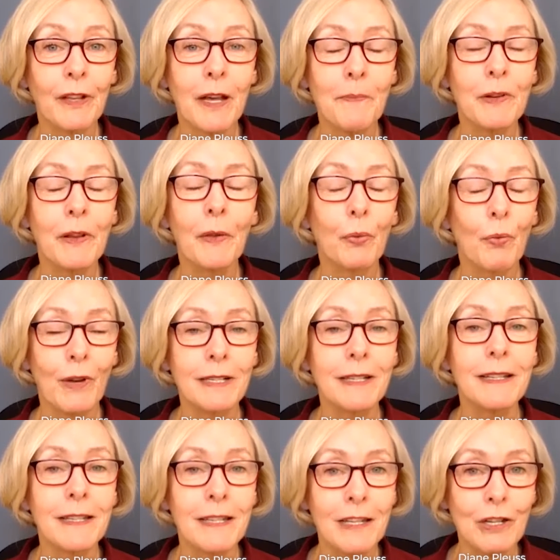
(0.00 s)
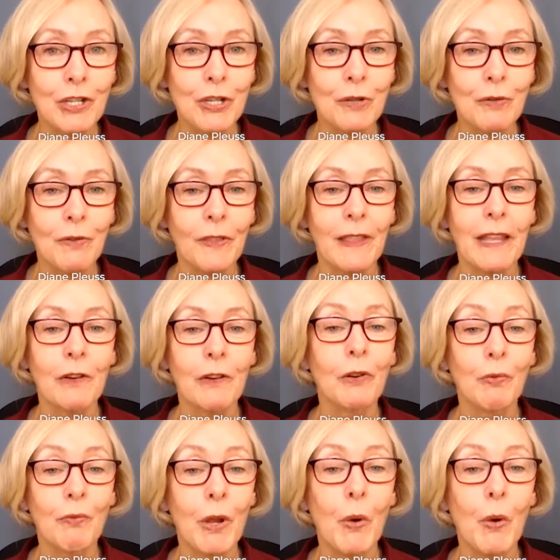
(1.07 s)
companies want to teach you, they
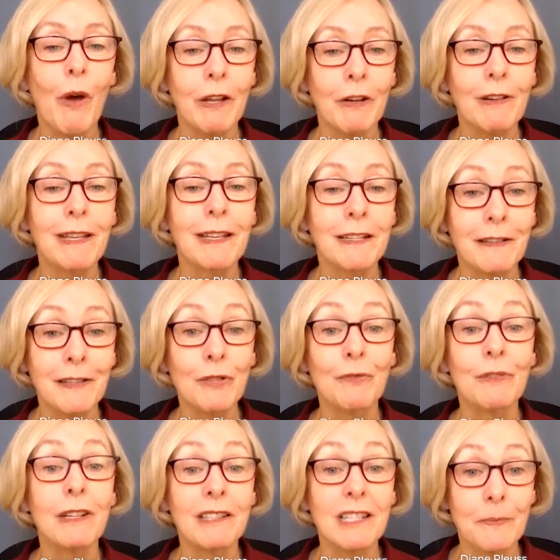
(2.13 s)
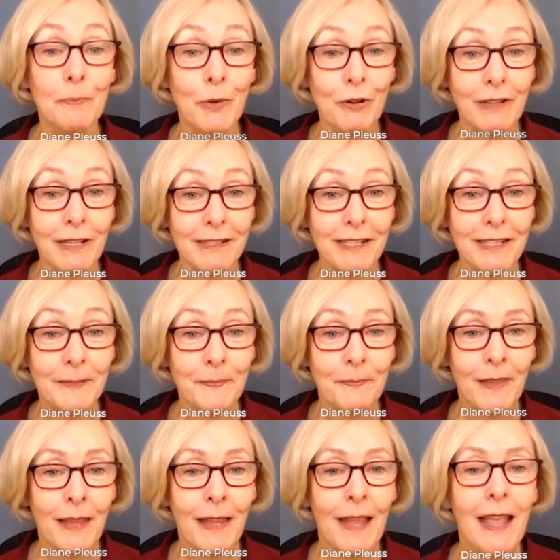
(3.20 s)
don't require industry experience.
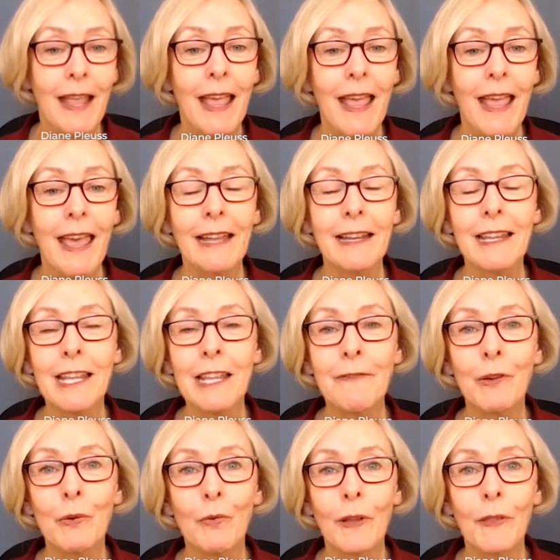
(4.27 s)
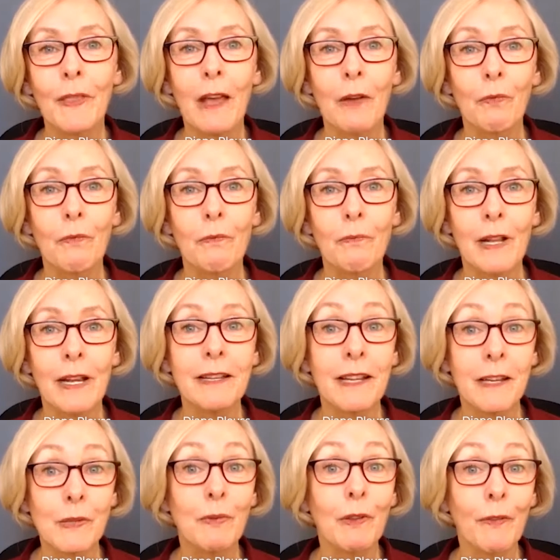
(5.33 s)
And even with that, many
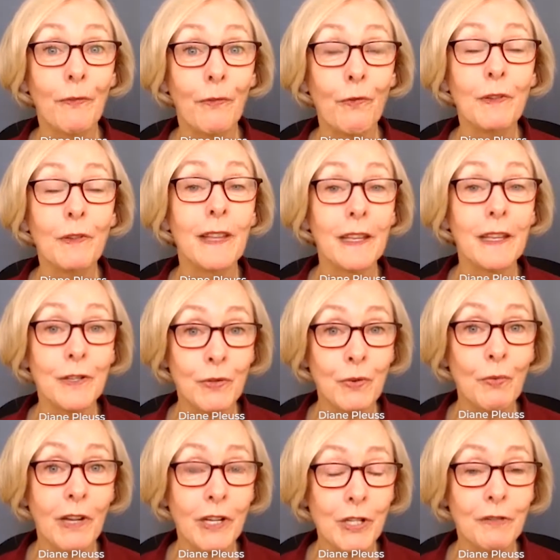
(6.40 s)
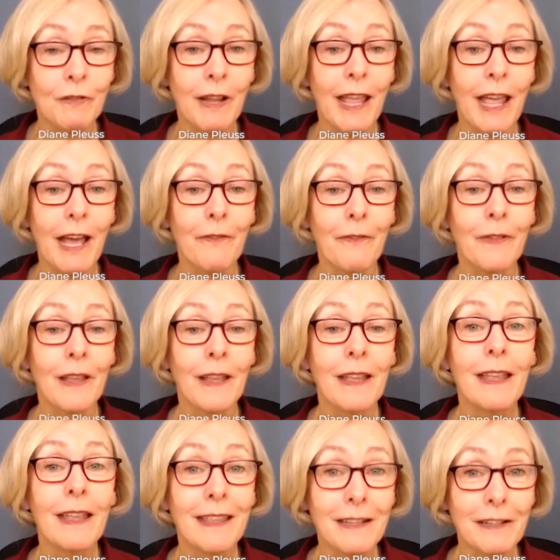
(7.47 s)
times with food, they do want you to have
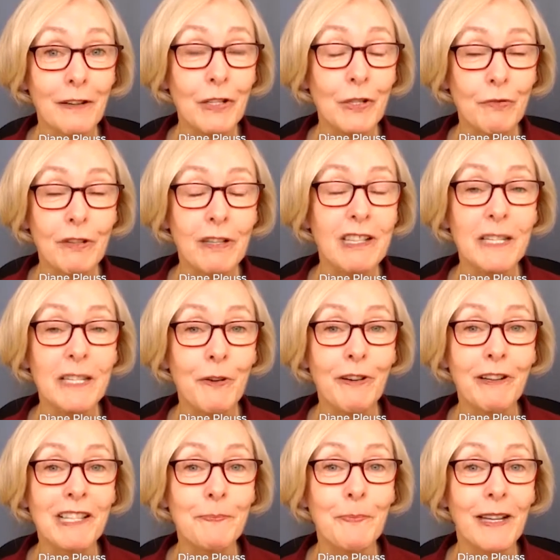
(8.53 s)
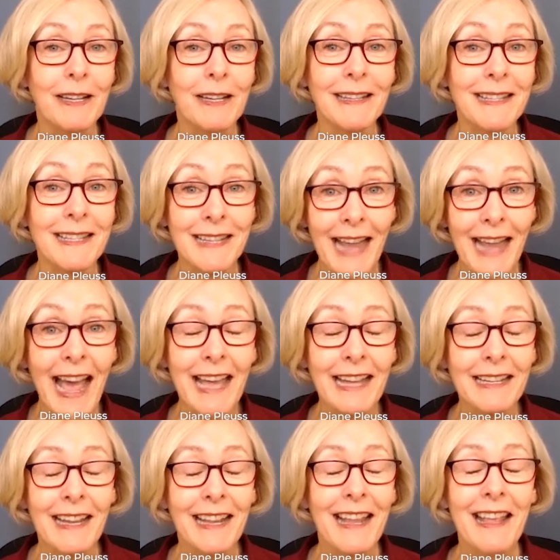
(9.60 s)
industry experience, but it's not